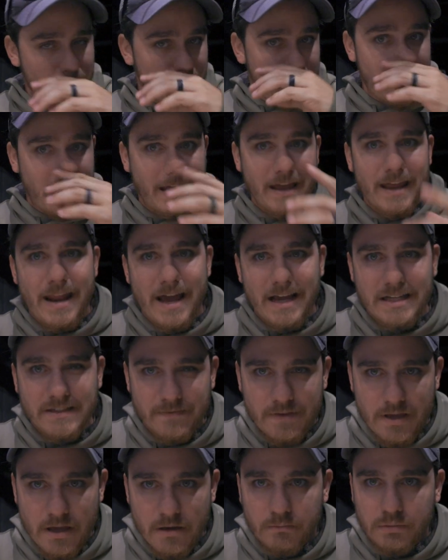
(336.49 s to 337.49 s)
It connects
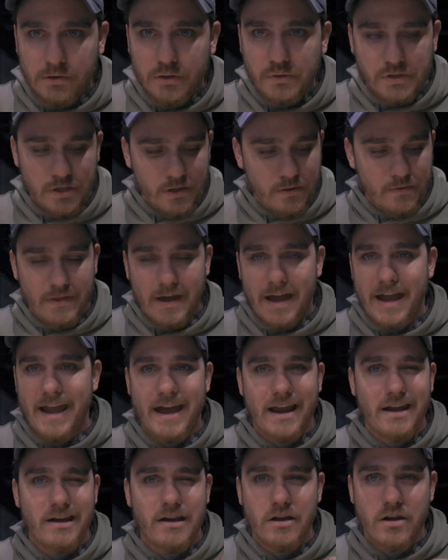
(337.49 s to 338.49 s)
via Bluetooth. I
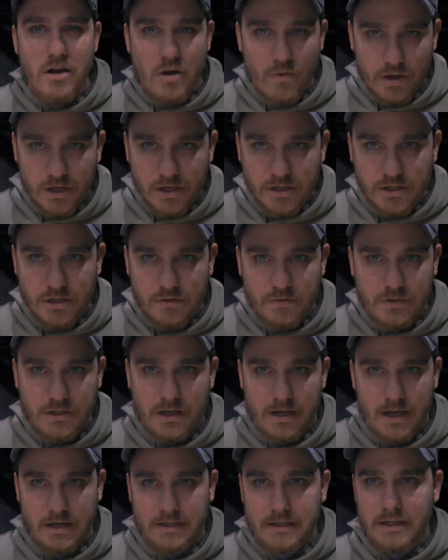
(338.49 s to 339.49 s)
had no issues
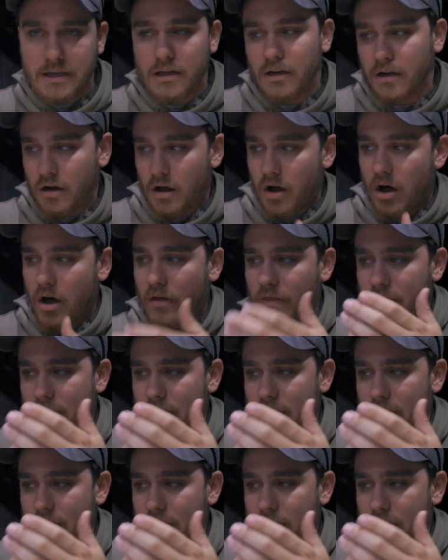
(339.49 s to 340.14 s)
connecting it at all.